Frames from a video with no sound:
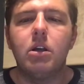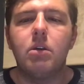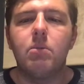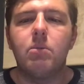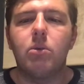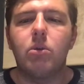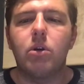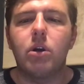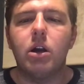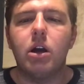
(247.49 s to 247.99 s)

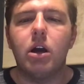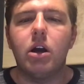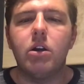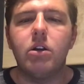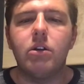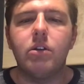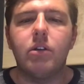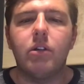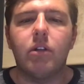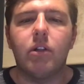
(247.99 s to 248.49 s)
born
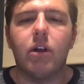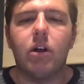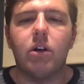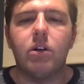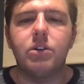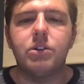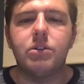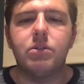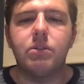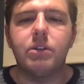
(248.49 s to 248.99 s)
under the
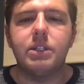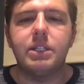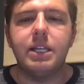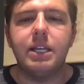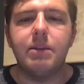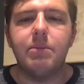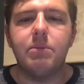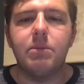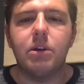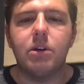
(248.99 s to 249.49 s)
law, to
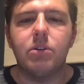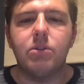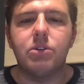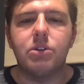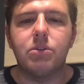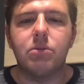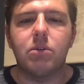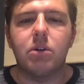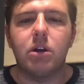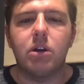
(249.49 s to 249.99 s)
redeem those
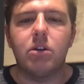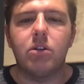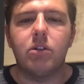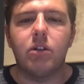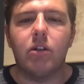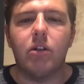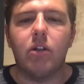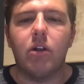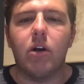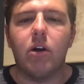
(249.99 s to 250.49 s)
who were under the
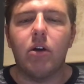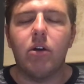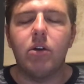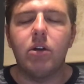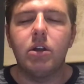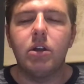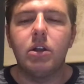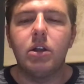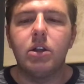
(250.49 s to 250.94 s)
law